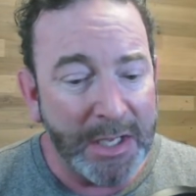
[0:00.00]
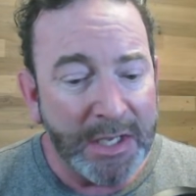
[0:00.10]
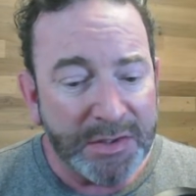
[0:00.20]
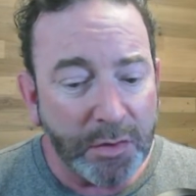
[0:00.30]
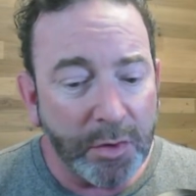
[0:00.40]

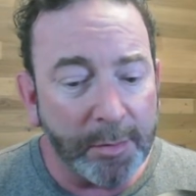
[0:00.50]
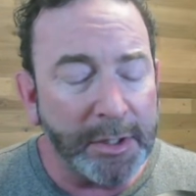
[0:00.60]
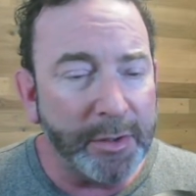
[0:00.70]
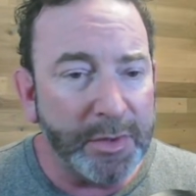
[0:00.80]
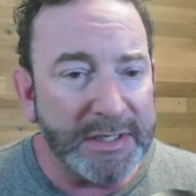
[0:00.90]
So
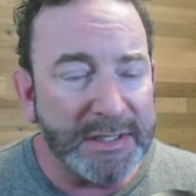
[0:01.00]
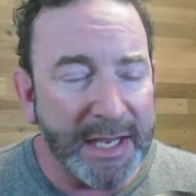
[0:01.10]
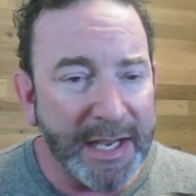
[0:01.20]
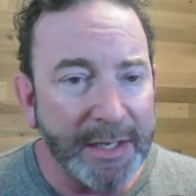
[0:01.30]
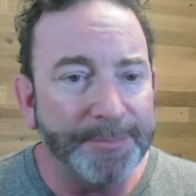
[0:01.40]
normally we
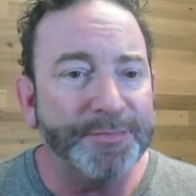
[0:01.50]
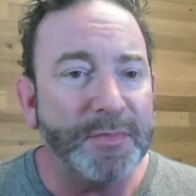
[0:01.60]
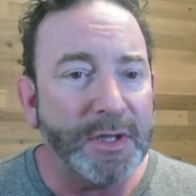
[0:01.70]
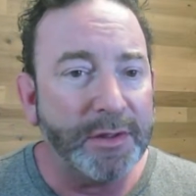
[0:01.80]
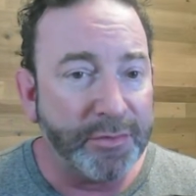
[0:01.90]
say
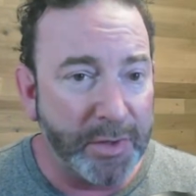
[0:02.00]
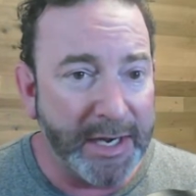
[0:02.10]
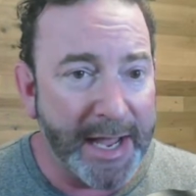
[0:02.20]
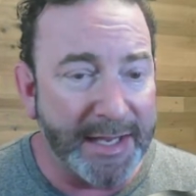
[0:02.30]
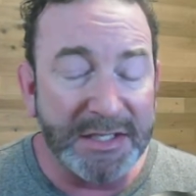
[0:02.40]
3
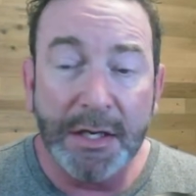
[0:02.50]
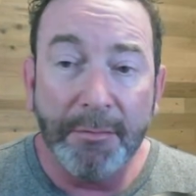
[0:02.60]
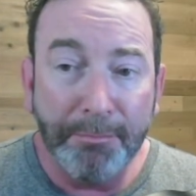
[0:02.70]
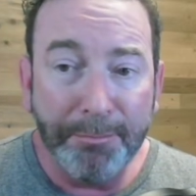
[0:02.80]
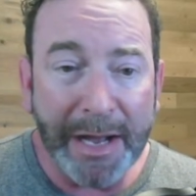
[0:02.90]
days,
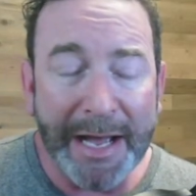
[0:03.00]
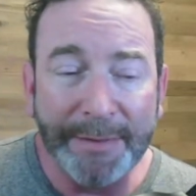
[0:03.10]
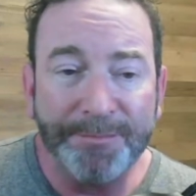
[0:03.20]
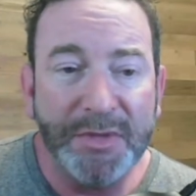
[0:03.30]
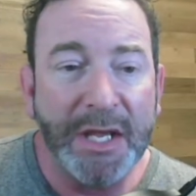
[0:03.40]

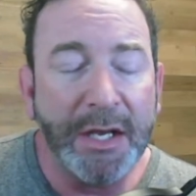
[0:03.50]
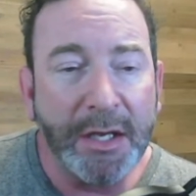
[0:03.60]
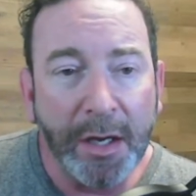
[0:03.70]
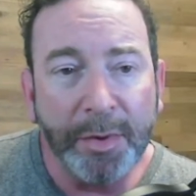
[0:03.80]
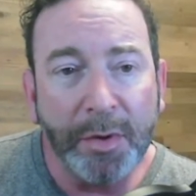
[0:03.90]
but in a
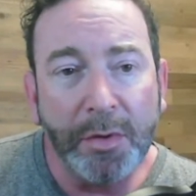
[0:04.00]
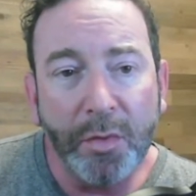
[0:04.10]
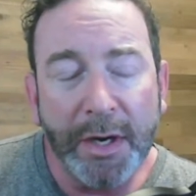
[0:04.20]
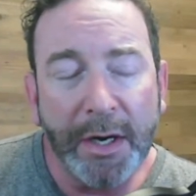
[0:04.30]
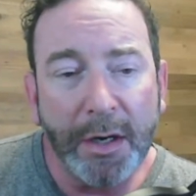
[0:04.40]
couple
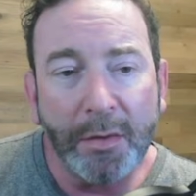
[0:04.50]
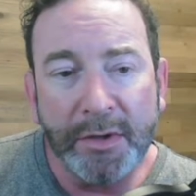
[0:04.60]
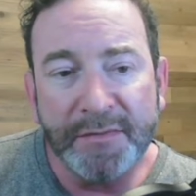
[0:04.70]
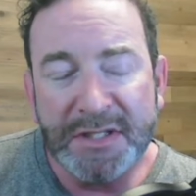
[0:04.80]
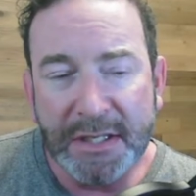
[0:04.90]
where
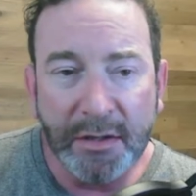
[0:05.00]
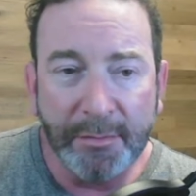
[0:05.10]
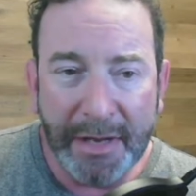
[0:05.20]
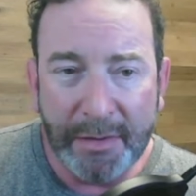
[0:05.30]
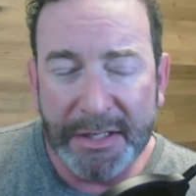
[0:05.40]
we've seen there
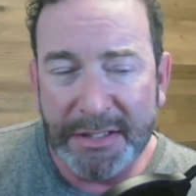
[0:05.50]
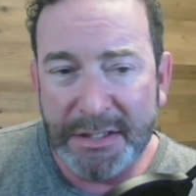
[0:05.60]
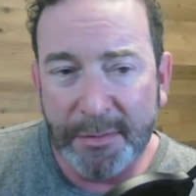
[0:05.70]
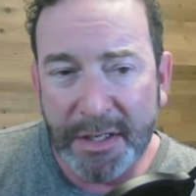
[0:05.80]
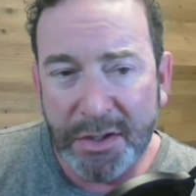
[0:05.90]
may be
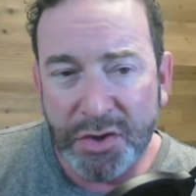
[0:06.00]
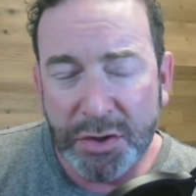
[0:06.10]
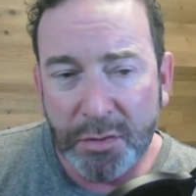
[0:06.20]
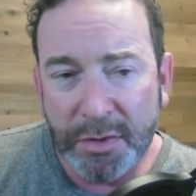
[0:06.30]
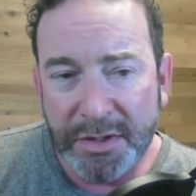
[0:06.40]
some
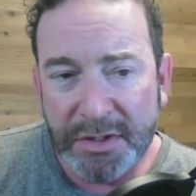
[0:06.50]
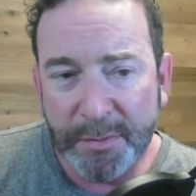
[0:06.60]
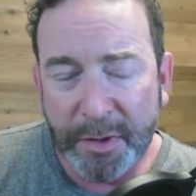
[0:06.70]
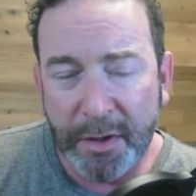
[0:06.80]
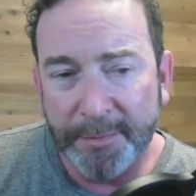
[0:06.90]
issue with the
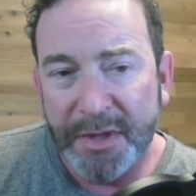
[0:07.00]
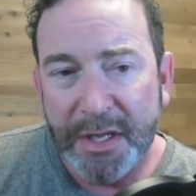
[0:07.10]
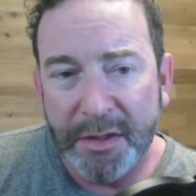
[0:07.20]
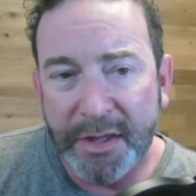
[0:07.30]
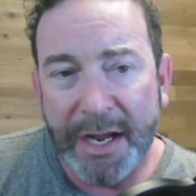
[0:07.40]
sperm,
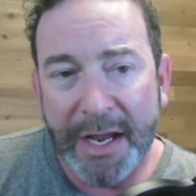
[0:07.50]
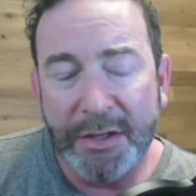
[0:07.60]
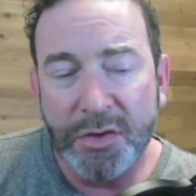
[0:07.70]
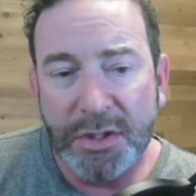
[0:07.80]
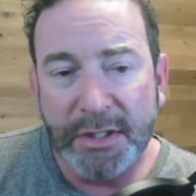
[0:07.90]
then I
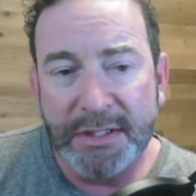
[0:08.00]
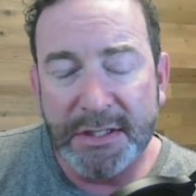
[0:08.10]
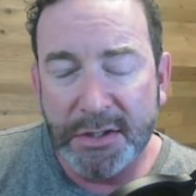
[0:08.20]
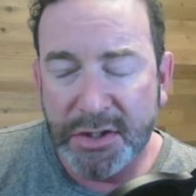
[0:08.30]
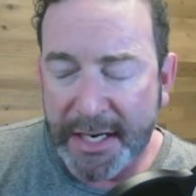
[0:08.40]
usually
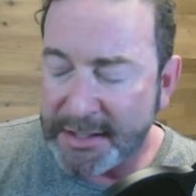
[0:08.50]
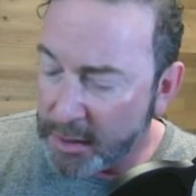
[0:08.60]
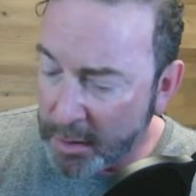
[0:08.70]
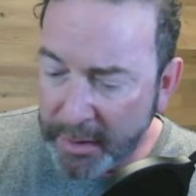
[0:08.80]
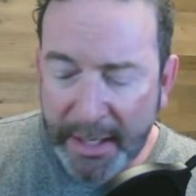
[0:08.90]
suggest,
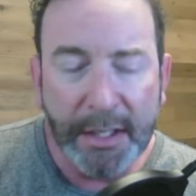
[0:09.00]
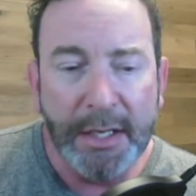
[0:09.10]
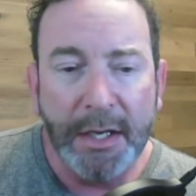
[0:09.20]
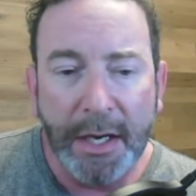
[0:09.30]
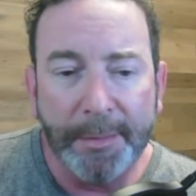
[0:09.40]
okay,
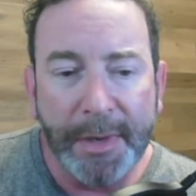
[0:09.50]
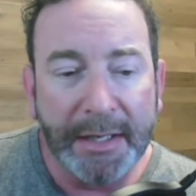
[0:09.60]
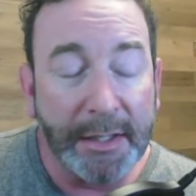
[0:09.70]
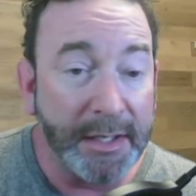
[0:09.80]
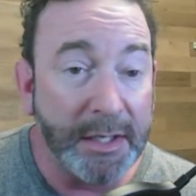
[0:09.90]

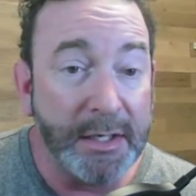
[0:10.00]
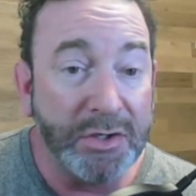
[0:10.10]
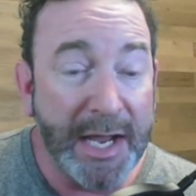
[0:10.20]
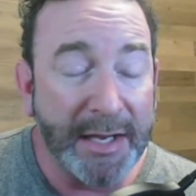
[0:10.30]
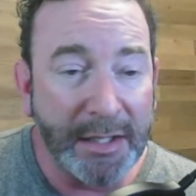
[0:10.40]
I'd like you to
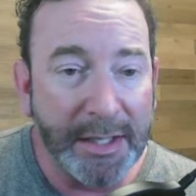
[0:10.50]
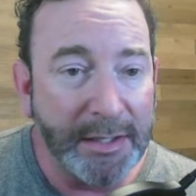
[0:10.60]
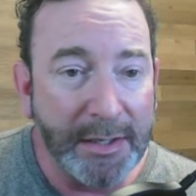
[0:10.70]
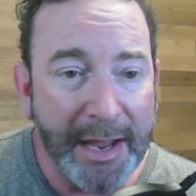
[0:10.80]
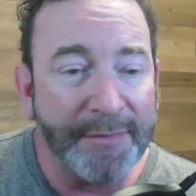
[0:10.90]

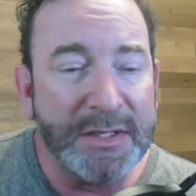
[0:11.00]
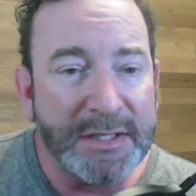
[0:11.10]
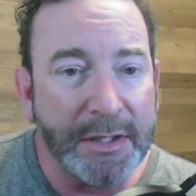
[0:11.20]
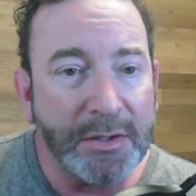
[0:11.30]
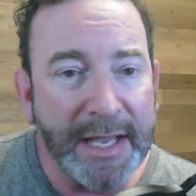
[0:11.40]
ejaculate every
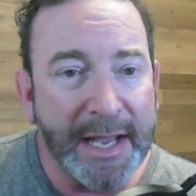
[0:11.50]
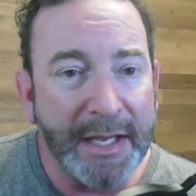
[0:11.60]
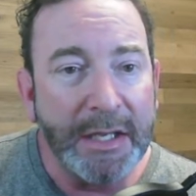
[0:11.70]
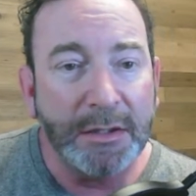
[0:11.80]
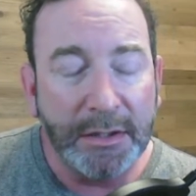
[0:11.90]
single
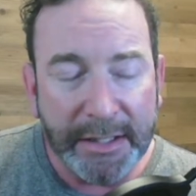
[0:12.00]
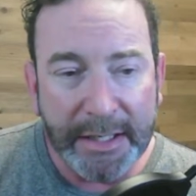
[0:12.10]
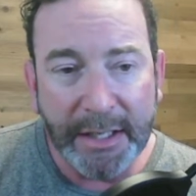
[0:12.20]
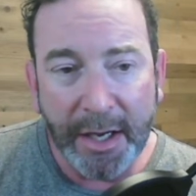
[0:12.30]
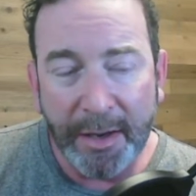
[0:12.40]
day
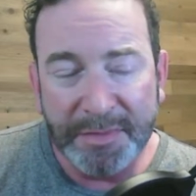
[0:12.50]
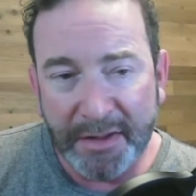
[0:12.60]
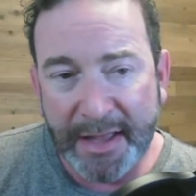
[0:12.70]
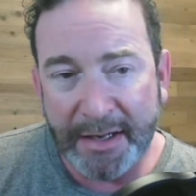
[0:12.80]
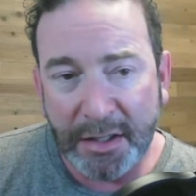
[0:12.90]
leading up to
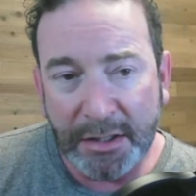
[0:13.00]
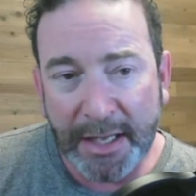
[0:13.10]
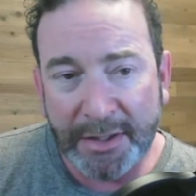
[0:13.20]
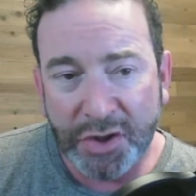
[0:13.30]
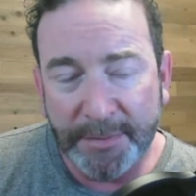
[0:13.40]
that
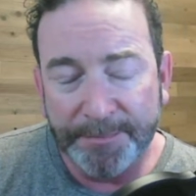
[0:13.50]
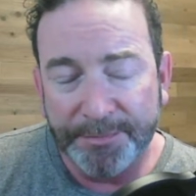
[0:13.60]
collection,